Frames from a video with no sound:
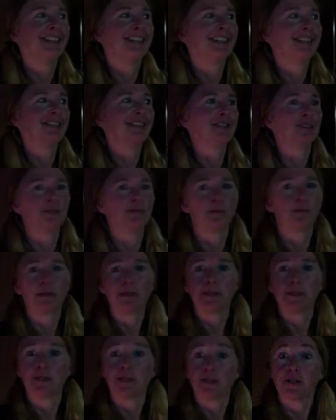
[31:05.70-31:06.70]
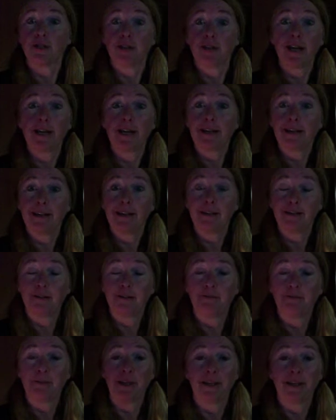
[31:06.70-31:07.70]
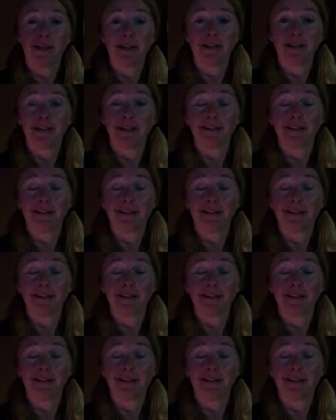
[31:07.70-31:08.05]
Just wanted to check in and be like,